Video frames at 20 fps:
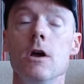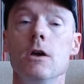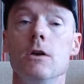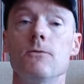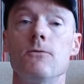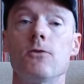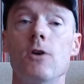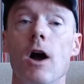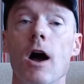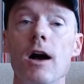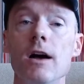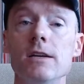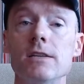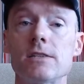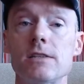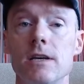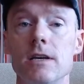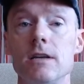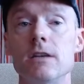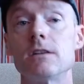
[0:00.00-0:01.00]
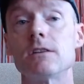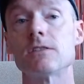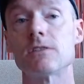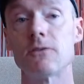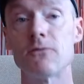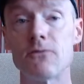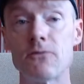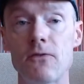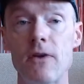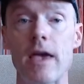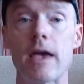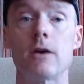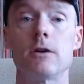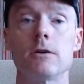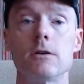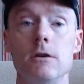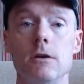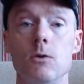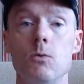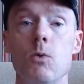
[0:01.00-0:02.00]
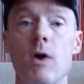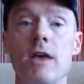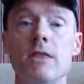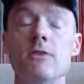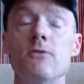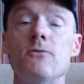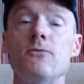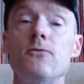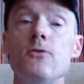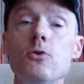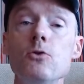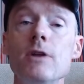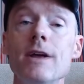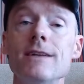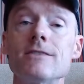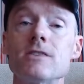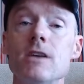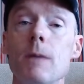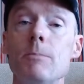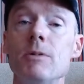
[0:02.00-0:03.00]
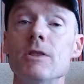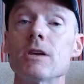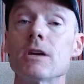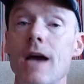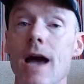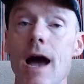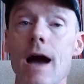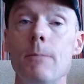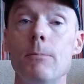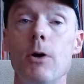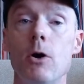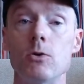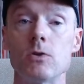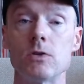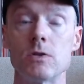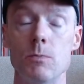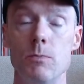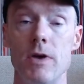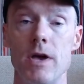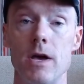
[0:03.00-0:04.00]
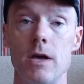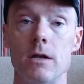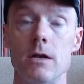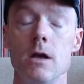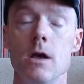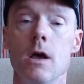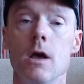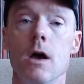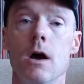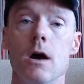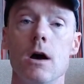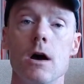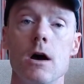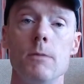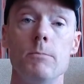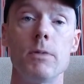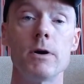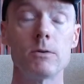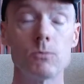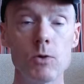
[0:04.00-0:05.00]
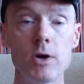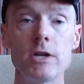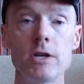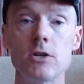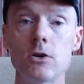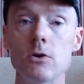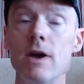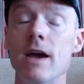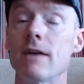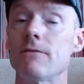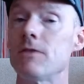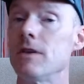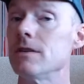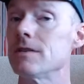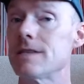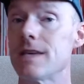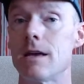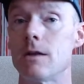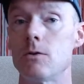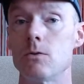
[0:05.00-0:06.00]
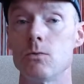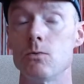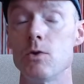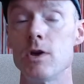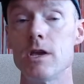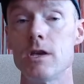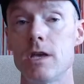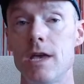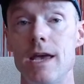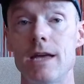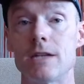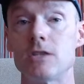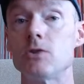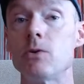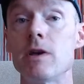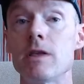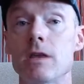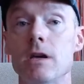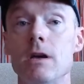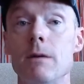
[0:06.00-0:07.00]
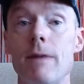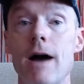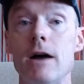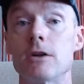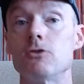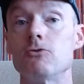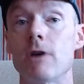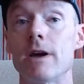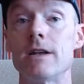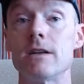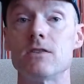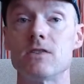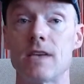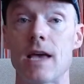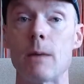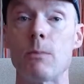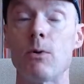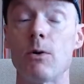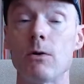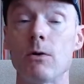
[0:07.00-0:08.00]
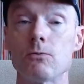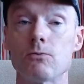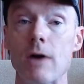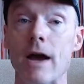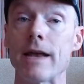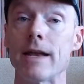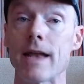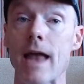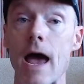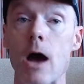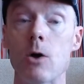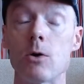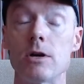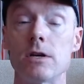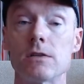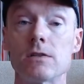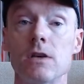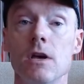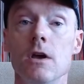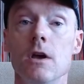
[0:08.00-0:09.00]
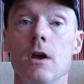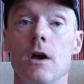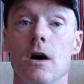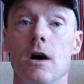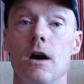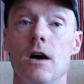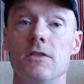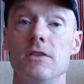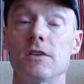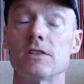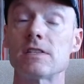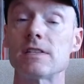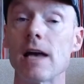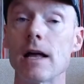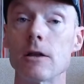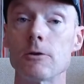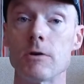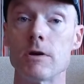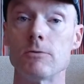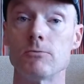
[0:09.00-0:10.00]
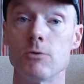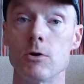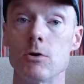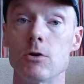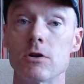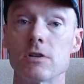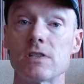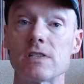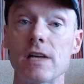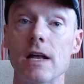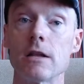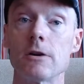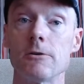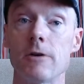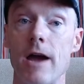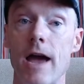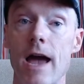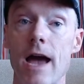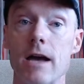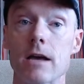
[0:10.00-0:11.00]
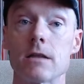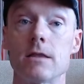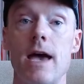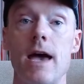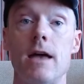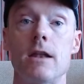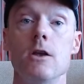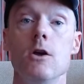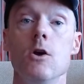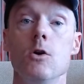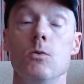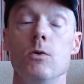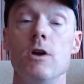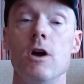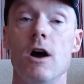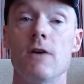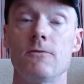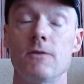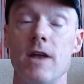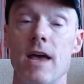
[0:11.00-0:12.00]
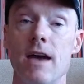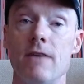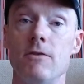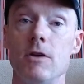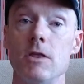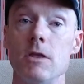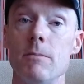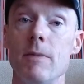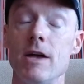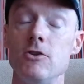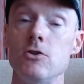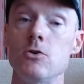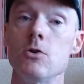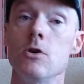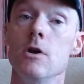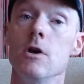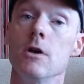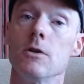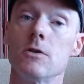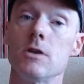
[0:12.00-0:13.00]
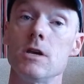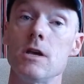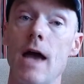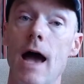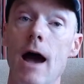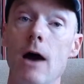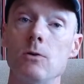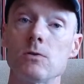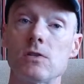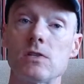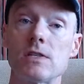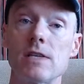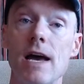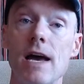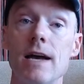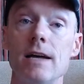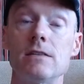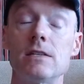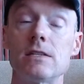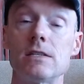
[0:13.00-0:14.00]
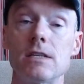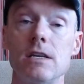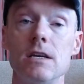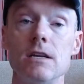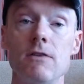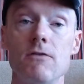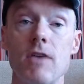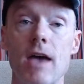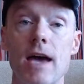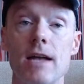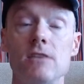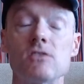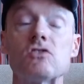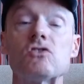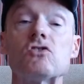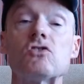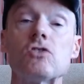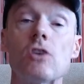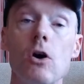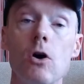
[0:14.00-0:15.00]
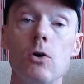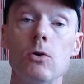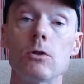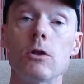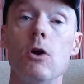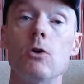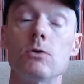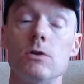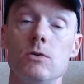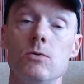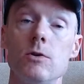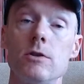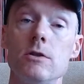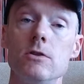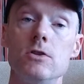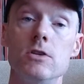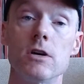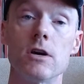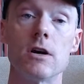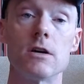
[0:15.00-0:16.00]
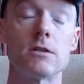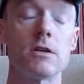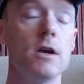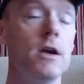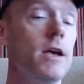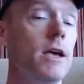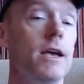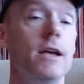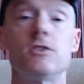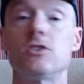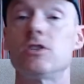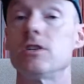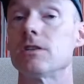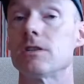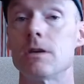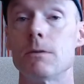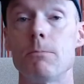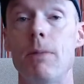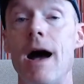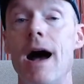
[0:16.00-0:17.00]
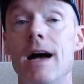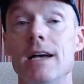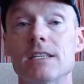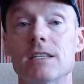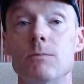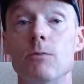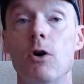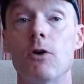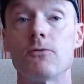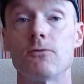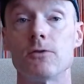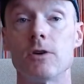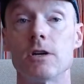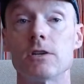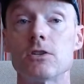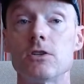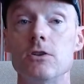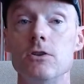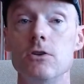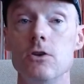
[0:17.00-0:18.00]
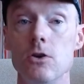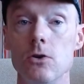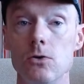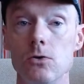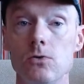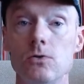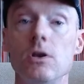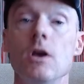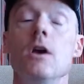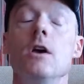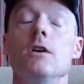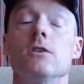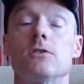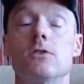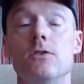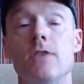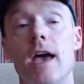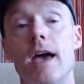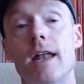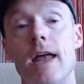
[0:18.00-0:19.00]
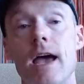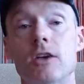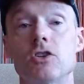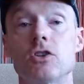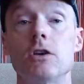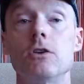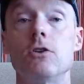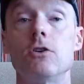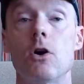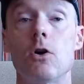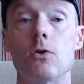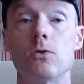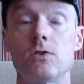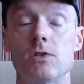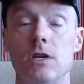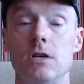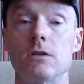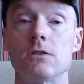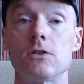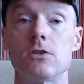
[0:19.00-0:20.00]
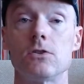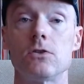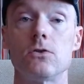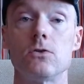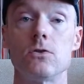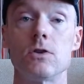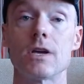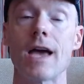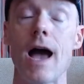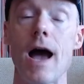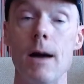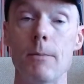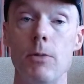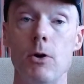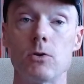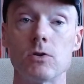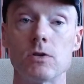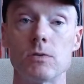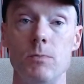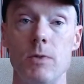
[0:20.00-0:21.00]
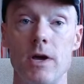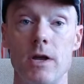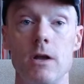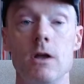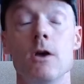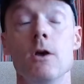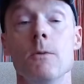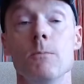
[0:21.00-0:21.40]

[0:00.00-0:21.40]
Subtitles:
For us, it is a failure when the food ends up in the compost bin. But we do have things that we can't do anything about. A great example right now is the celery root or celeriac that we often have on the menu. The outside skin of that is so loaded with dirt, it's just impossible for us to use. So that actually goes into the compost bin.